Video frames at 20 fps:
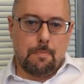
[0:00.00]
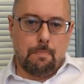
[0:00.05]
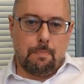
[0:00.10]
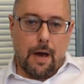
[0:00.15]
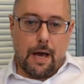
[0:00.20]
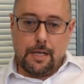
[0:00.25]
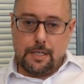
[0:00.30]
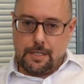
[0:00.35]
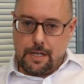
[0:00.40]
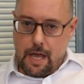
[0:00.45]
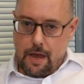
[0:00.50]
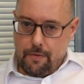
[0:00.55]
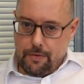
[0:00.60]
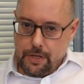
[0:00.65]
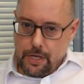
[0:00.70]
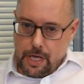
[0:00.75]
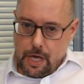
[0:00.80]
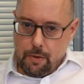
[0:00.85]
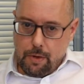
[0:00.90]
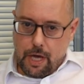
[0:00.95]
based here in
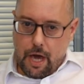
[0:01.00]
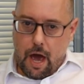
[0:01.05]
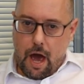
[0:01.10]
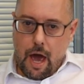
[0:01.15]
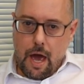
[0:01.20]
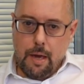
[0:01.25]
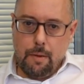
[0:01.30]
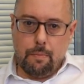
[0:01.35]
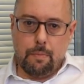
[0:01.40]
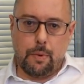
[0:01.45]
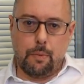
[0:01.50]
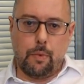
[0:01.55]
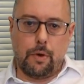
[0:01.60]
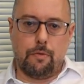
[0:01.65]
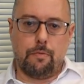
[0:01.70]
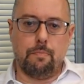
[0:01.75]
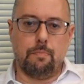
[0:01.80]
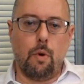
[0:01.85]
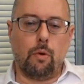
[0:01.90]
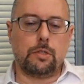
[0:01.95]
the UK but
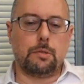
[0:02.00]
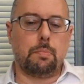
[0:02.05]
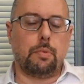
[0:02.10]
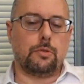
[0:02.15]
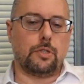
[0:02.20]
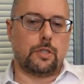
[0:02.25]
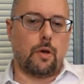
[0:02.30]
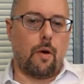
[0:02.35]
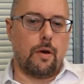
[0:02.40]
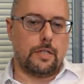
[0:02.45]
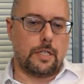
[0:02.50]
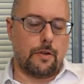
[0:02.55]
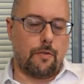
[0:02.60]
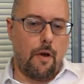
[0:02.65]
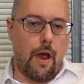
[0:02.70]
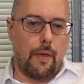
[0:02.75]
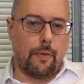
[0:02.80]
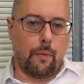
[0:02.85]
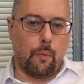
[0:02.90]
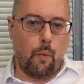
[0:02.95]
with multiple sites
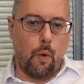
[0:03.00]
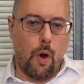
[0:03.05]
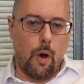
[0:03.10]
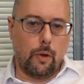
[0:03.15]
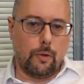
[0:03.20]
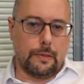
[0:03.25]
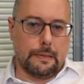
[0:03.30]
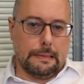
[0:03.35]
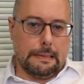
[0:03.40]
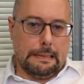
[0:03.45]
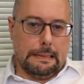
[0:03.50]
around the world.